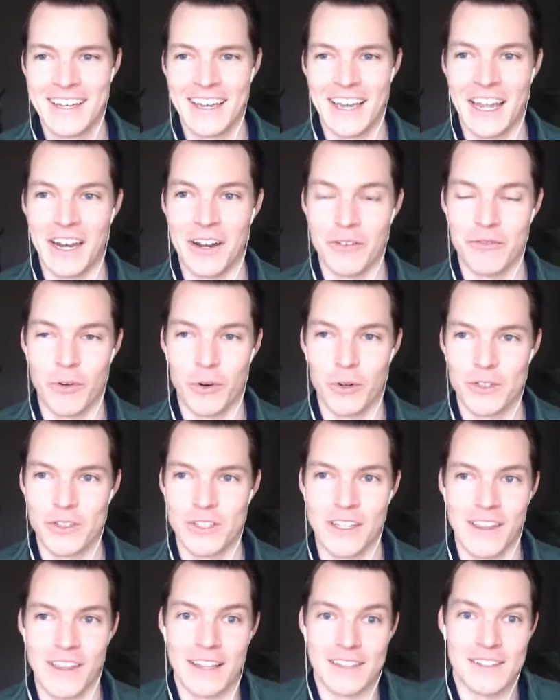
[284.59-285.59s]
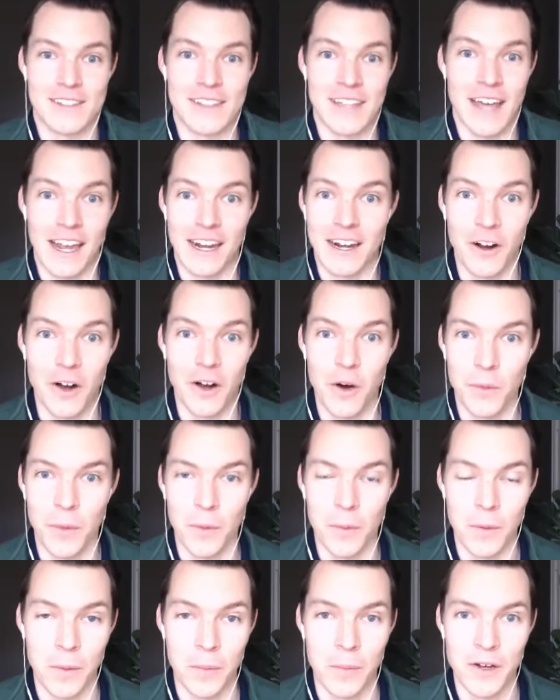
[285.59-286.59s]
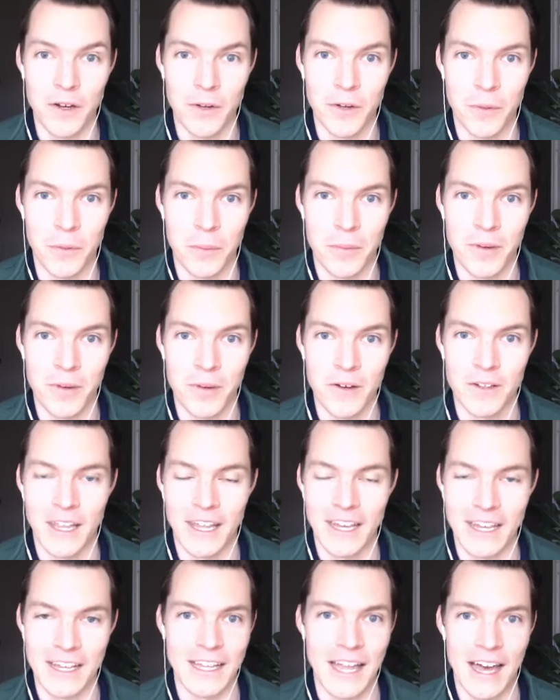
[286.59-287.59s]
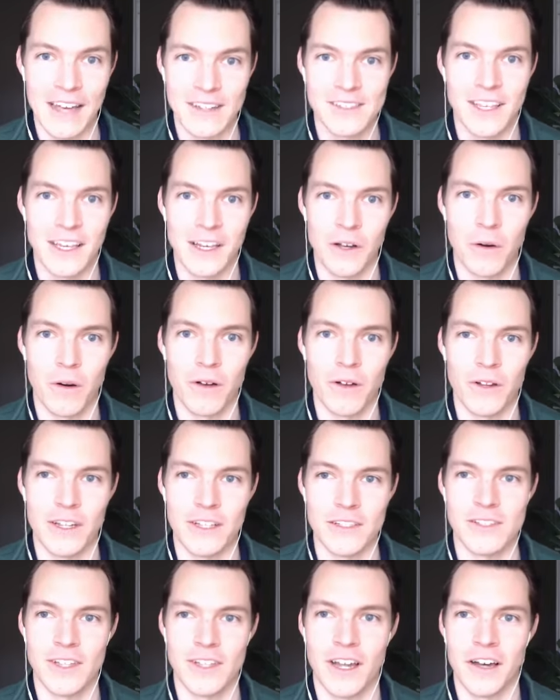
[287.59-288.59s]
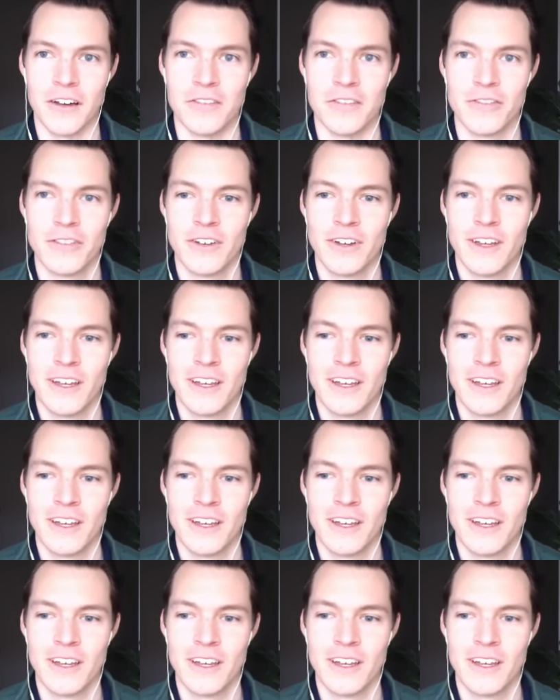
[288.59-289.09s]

and unfortunately that's not at all what we build we build like class a quality stuff